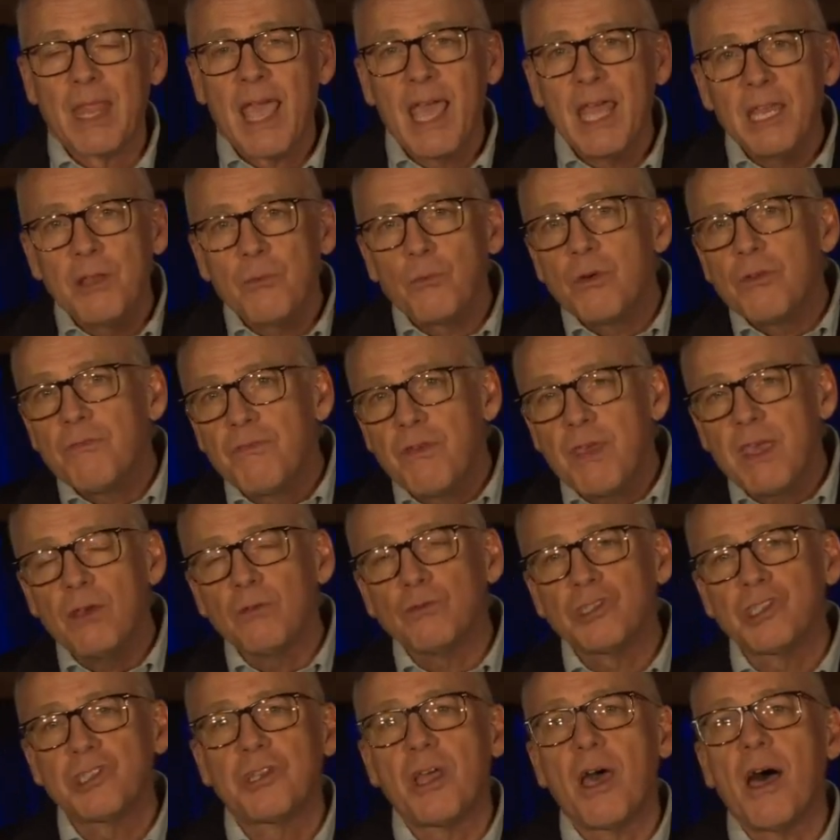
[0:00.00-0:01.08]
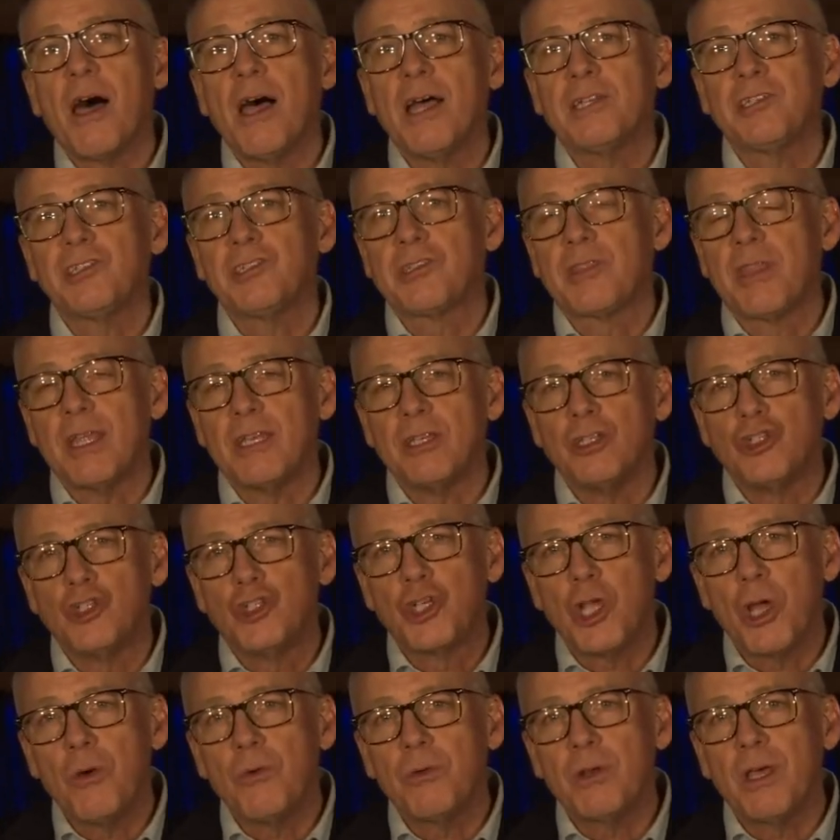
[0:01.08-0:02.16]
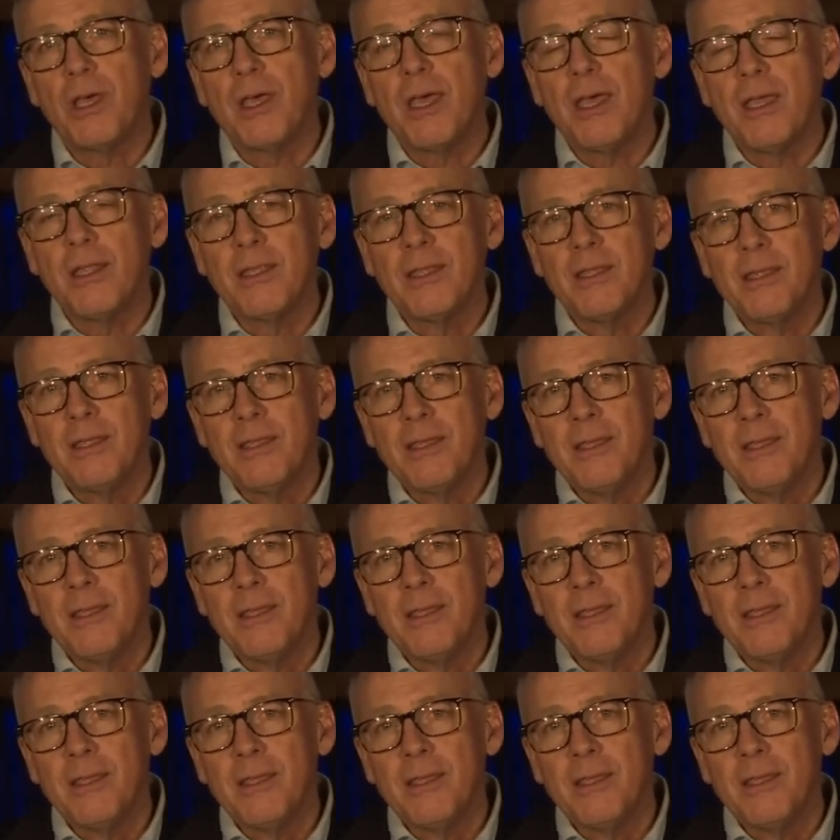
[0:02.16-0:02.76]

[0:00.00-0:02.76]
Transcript: And it reveals to us that Jonah